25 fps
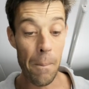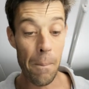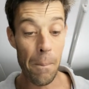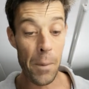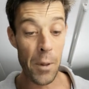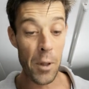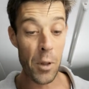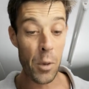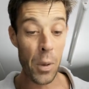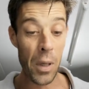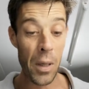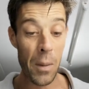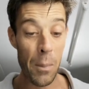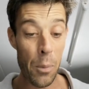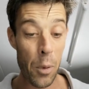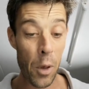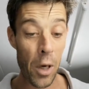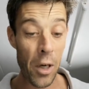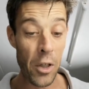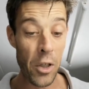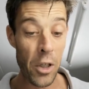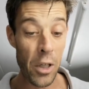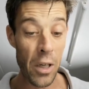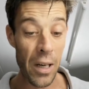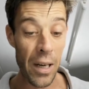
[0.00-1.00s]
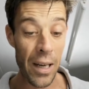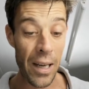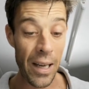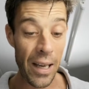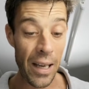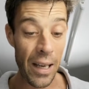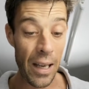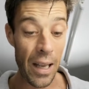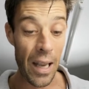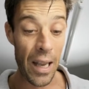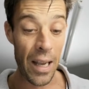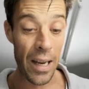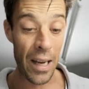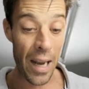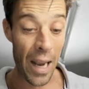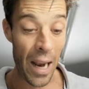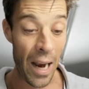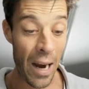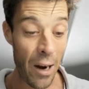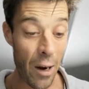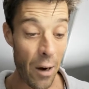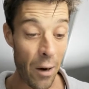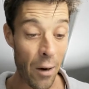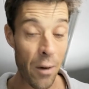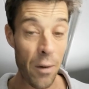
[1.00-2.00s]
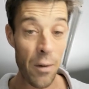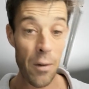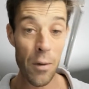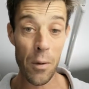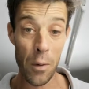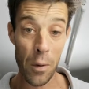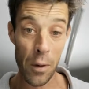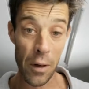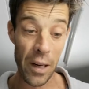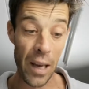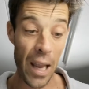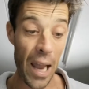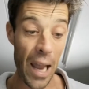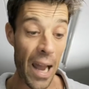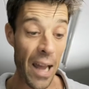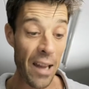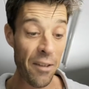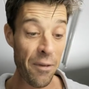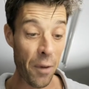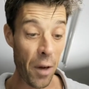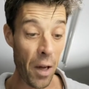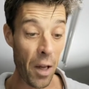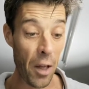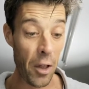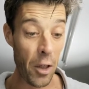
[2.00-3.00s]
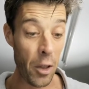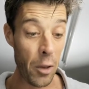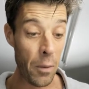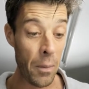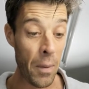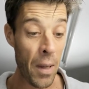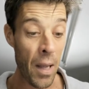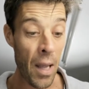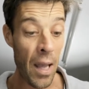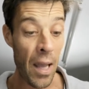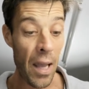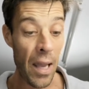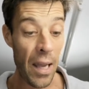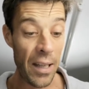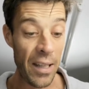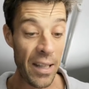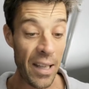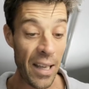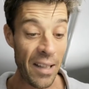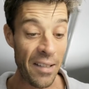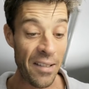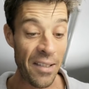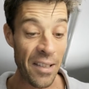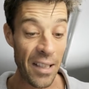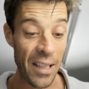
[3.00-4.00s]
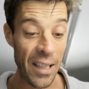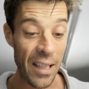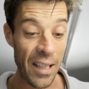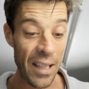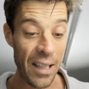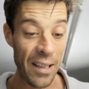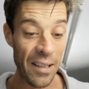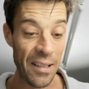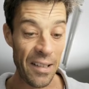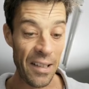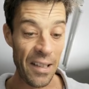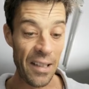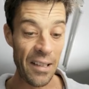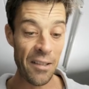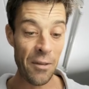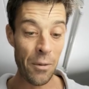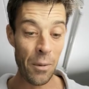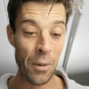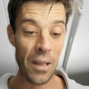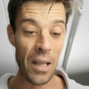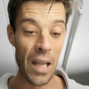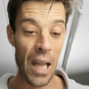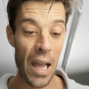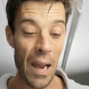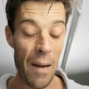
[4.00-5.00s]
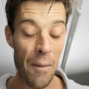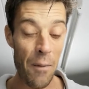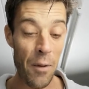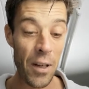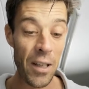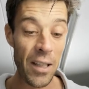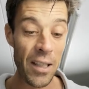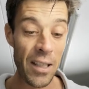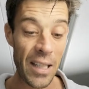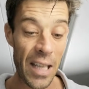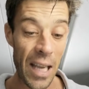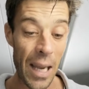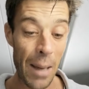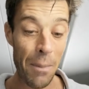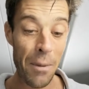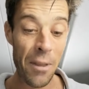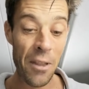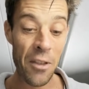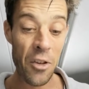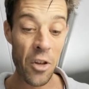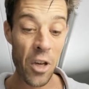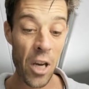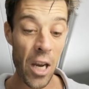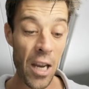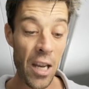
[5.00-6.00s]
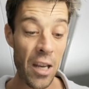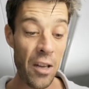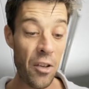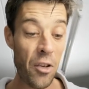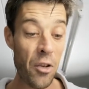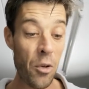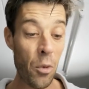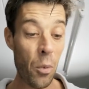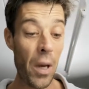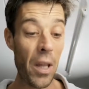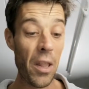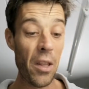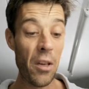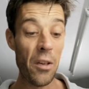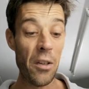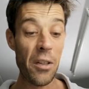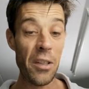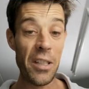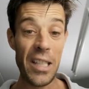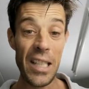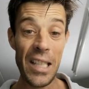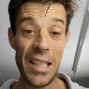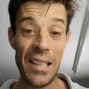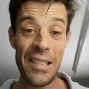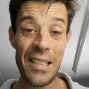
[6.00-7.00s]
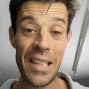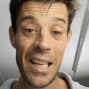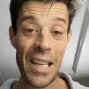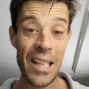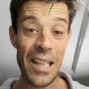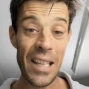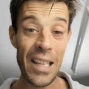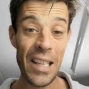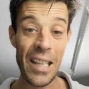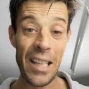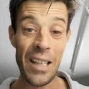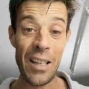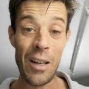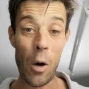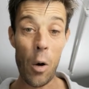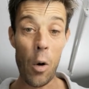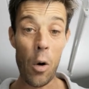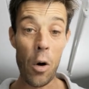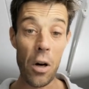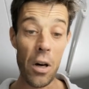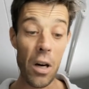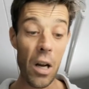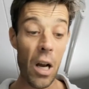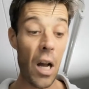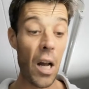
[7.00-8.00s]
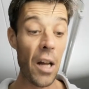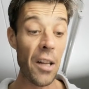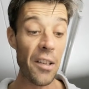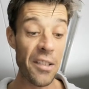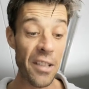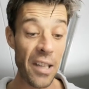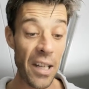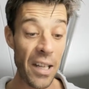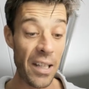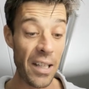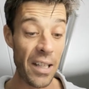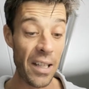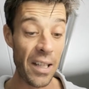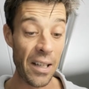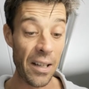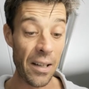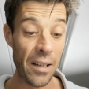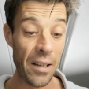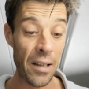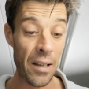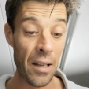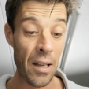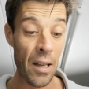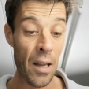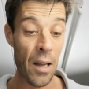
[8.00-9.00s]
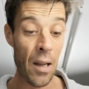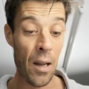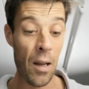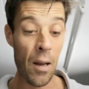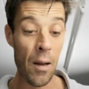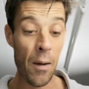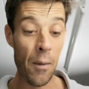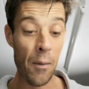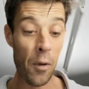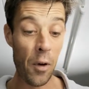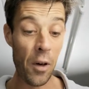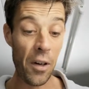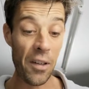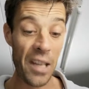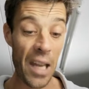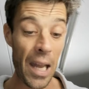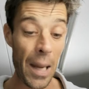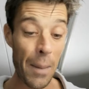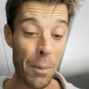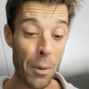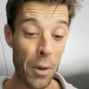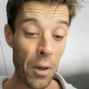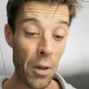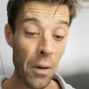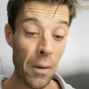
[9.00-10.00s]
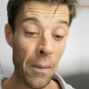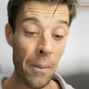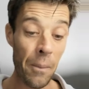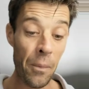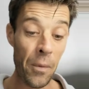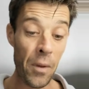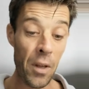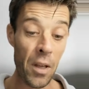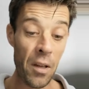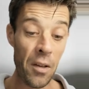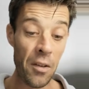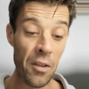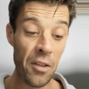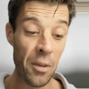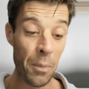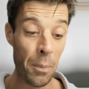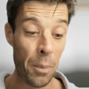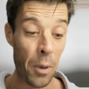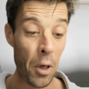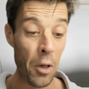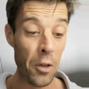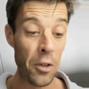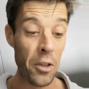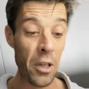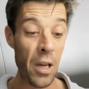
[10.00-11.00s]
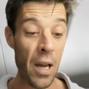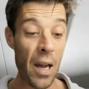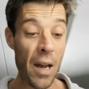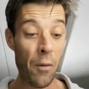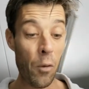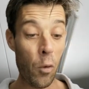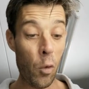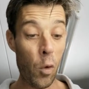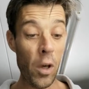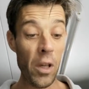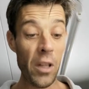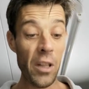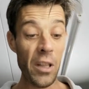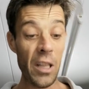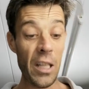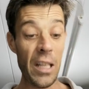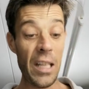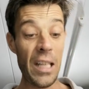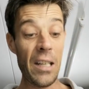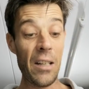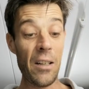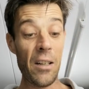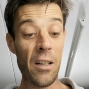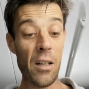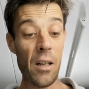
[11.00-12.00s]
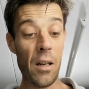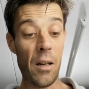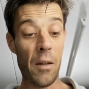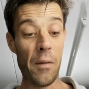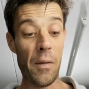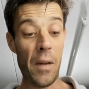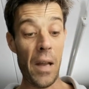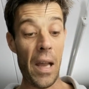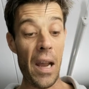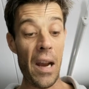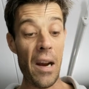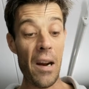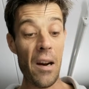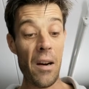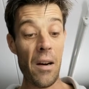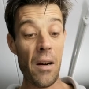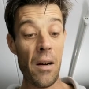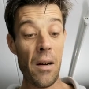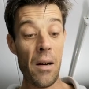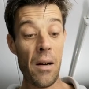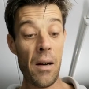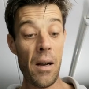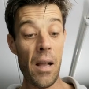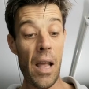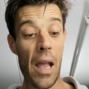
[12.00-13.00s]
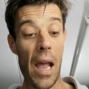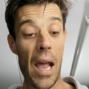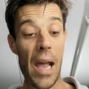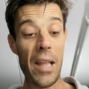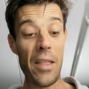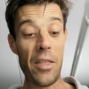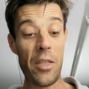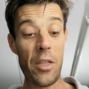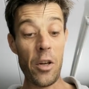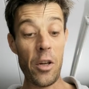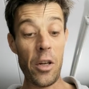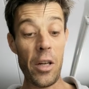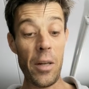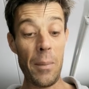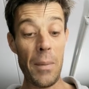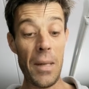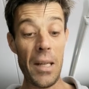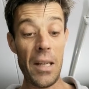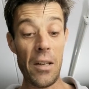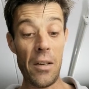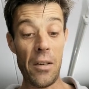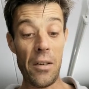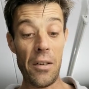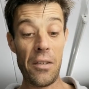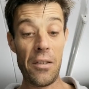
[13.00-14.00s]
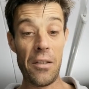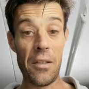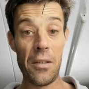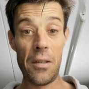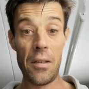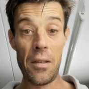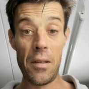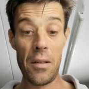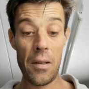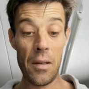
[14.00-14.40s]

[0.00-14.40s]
between pressure and air, or gas volume, and density exists with every depth change, whether descending or ascending. For example, suppose you have 1 liter of air at 30 meters.